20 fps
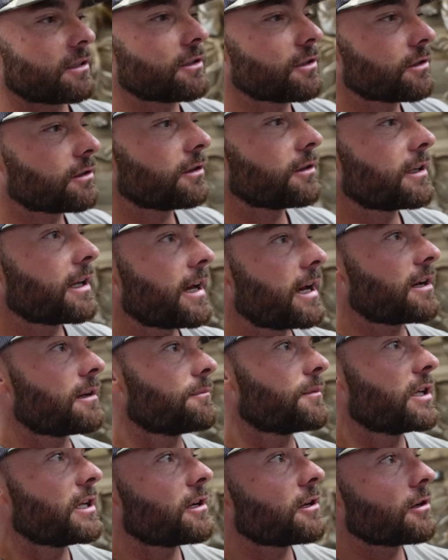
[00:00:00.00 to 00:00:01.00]
a good look at
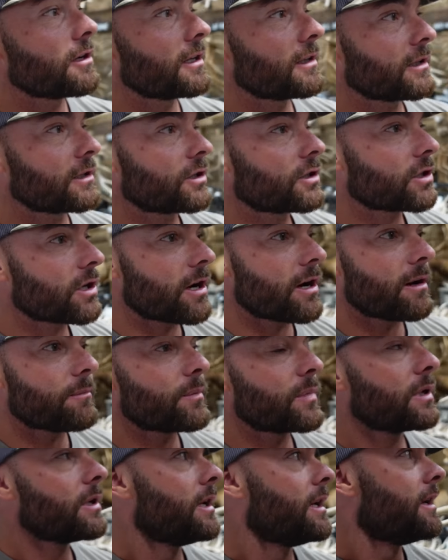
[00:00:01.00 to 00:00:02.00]
them here in the
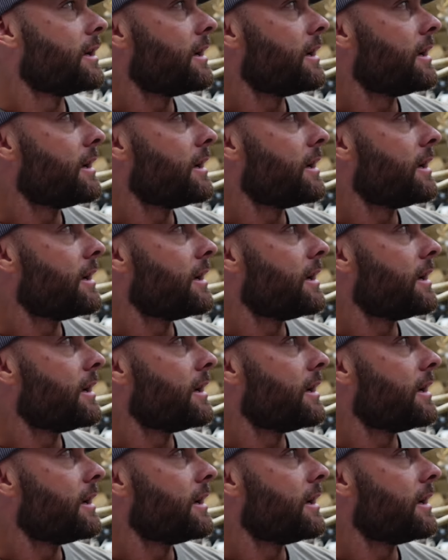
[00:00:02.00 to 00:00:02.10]
shop.